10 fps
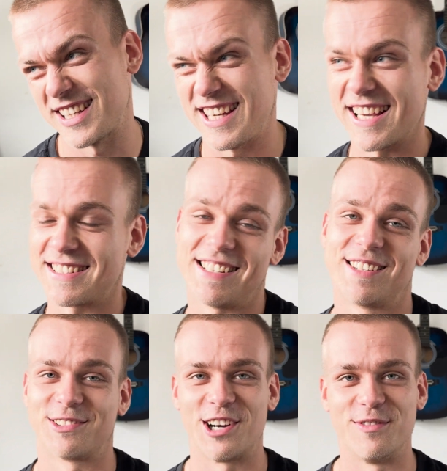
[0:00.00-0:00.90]
kicked
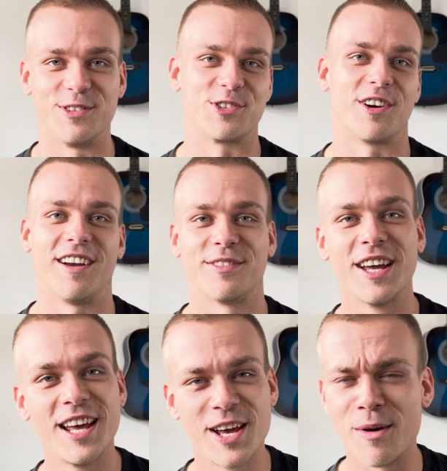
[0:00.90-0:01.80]
into overdrive,
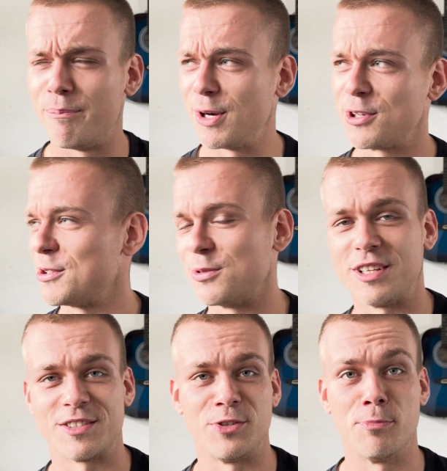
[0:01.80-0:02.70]
building all
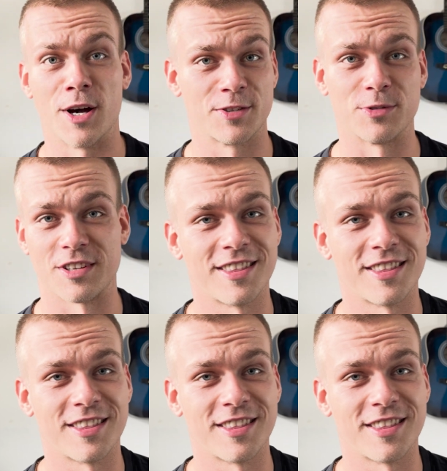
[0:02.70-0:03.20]
these new muscles.